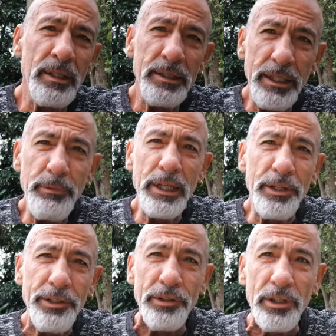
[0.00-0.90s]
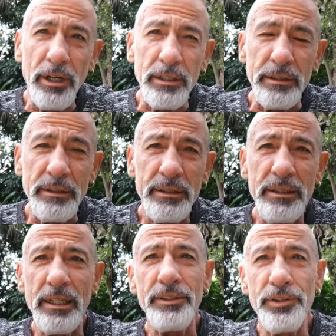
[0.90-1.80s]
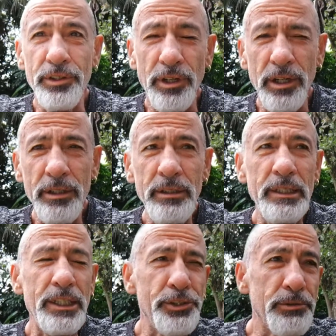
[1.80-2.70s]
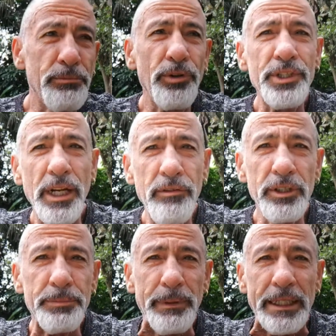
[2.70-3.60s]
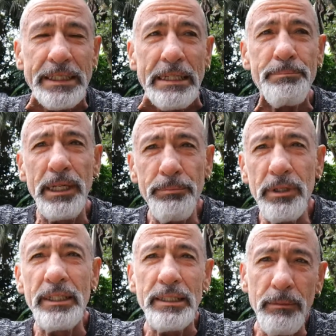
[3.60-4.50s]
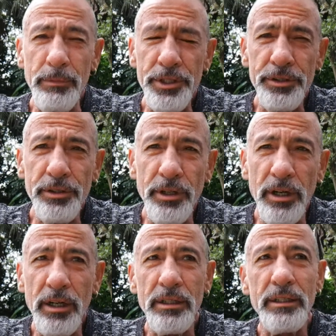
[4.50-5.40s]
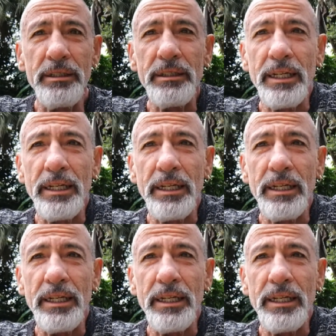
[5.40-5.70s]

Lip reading: Then we go to your garden. And your garden is your more general space that people can come into your garden,